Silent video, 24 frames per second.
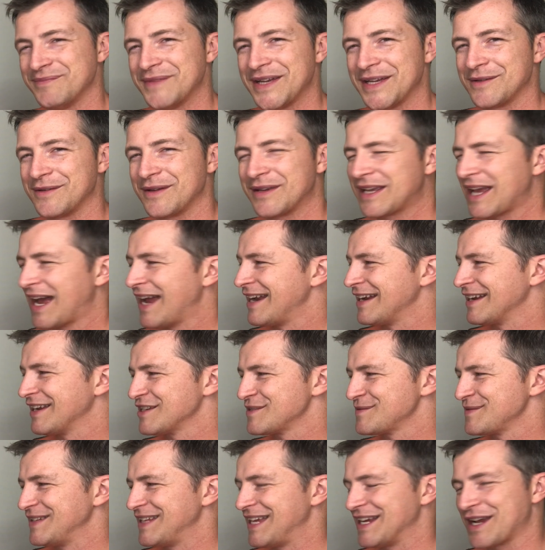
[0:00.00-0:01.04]
It kind of
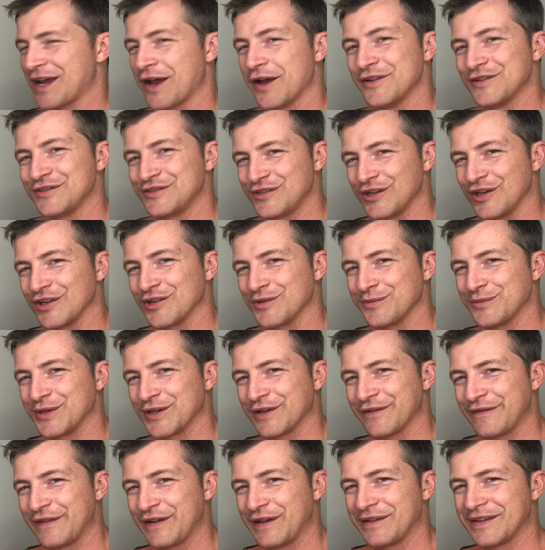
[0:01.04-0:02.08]
gives me like a Jungle
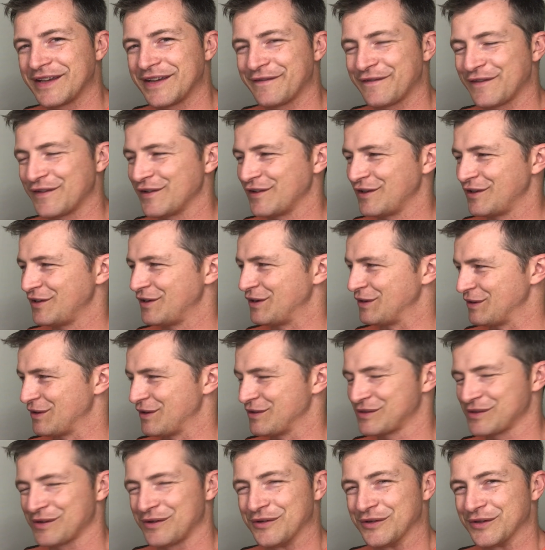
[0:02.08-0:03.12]
Book feeling for, you know,
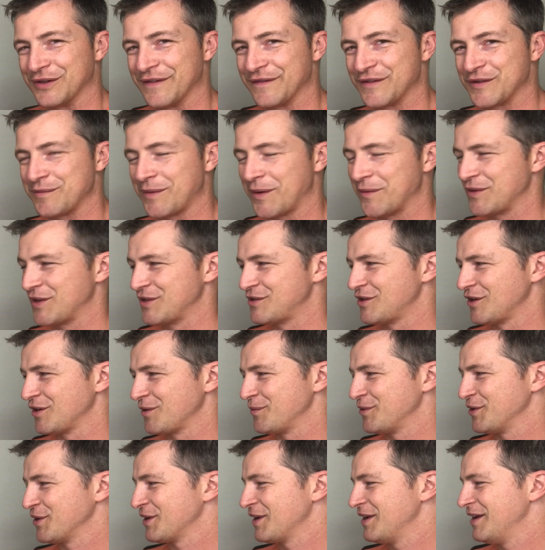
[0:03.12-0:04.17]
those old enough to remember the
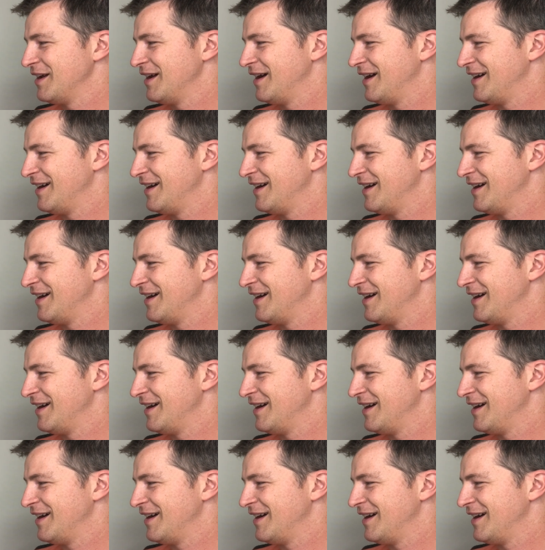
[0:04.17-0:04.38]
Jungle Book.